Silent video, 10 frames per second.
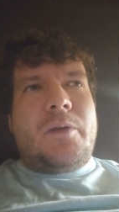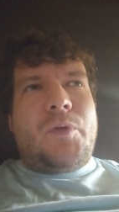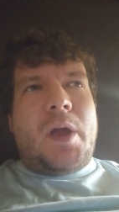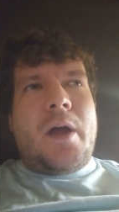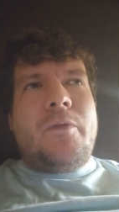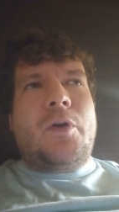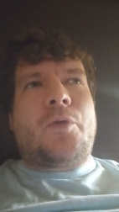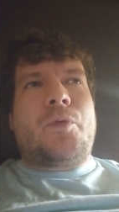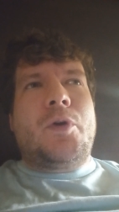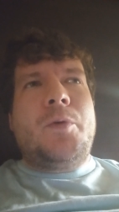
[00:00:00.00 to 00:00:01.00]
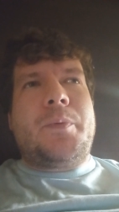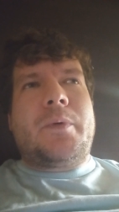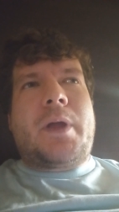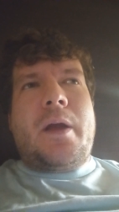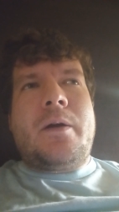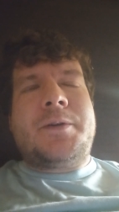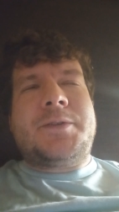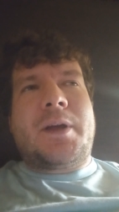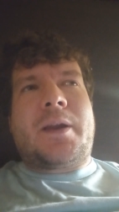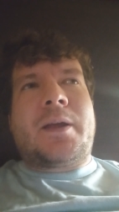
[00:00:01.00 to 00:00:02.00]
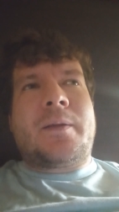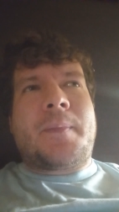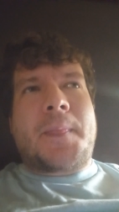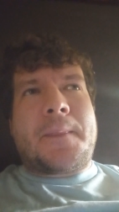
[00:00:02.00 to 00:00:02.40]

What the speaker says: if you have a group care setting,